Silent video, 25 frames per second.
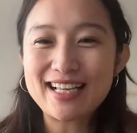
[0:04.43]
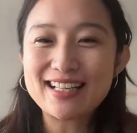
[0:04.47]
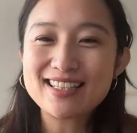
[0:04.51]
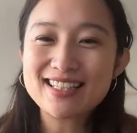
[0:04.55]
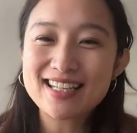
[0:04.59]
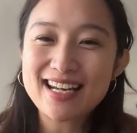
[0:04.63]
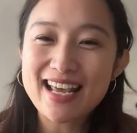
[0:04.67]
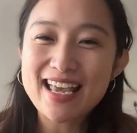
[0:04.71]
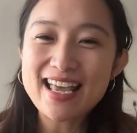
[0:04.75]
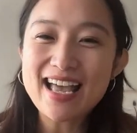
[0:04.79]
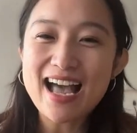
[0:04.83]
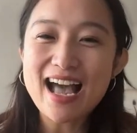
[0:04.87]

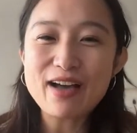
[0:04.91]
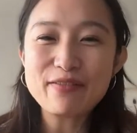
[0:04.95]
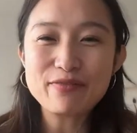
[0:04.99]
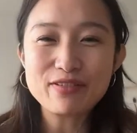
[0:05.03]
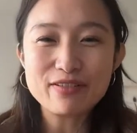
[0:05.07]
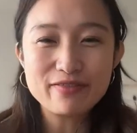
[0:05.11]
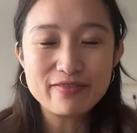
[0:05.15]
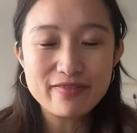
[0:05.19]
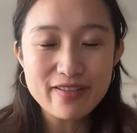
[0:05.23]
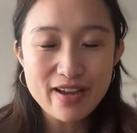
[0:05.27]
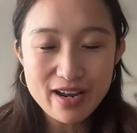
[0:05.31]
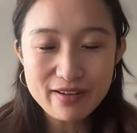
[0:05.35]
Today I have
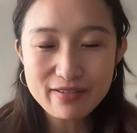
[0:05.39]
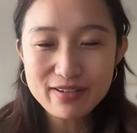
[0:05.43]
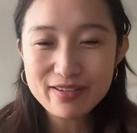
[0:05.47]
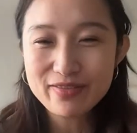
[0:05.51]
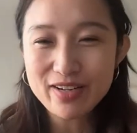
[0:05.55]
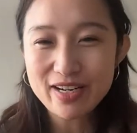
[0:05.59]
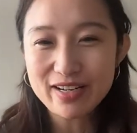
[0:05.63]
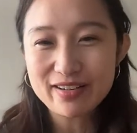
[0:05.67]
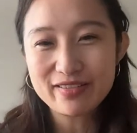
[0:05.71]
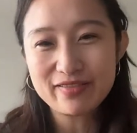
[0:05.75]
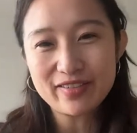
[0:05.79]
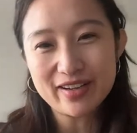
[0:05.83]
a
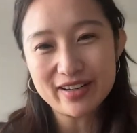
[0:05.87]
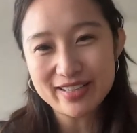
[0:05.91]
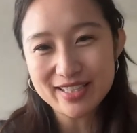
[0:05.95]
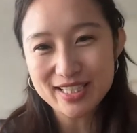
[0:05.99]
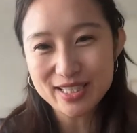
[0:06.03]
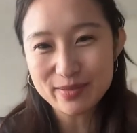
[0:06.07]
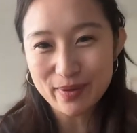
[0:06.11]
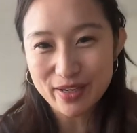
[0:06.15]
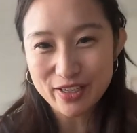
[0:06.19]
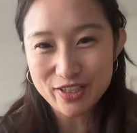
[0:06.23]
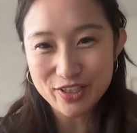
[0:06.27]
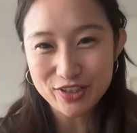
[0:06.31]
very
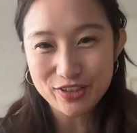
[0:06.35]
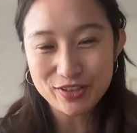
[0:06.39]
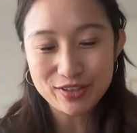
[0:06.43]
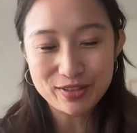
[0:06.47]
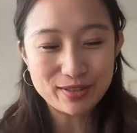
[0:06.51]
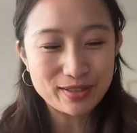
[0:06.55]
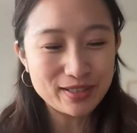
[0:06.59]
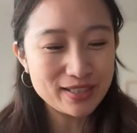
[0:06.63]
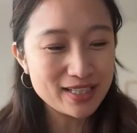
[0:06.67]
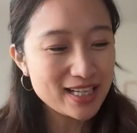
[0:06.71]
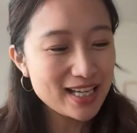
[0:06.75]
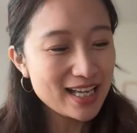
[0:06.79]

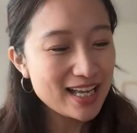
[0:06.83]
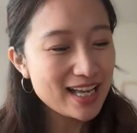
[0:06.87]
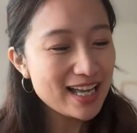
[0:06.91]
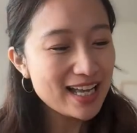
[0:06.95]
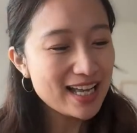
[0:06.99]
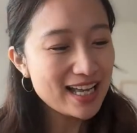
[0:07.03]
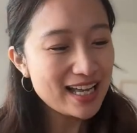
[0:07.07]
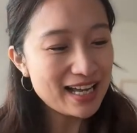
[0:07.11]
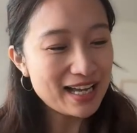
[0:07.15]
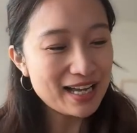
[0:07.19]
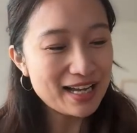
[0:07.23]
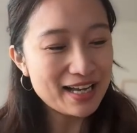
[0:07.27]
special
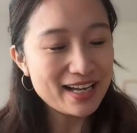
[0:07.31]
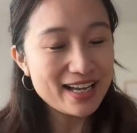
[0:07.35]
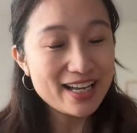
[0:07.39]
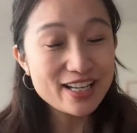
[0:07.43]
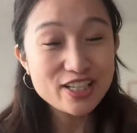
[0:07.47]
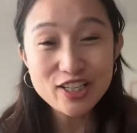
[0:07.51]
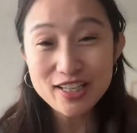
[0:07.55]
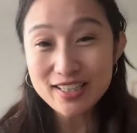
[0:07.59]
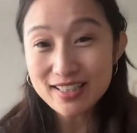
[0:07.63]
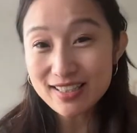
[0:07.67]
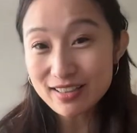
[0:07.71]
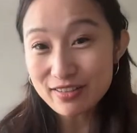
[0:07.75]

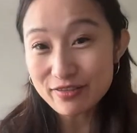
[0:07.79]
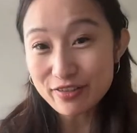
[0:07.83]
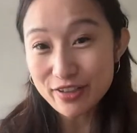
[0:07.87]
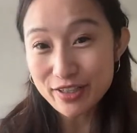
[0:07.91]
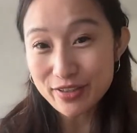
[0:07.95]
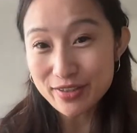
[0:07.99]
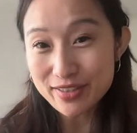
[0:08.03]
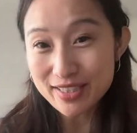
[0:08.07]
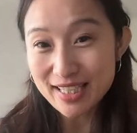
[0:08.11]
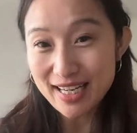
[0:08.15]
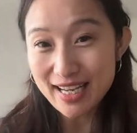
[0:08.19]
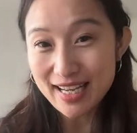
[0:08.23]
agenda for
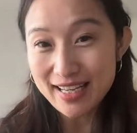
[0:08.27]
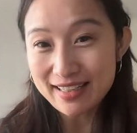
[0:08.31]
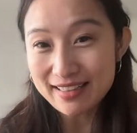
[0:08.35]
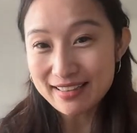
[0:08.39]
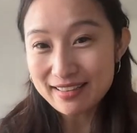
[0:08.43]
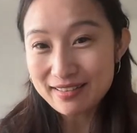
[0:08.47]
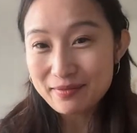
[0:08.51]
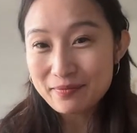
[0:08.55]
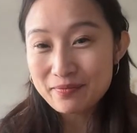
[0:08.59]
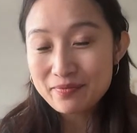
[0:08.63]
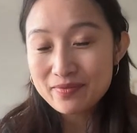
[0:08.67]
you today.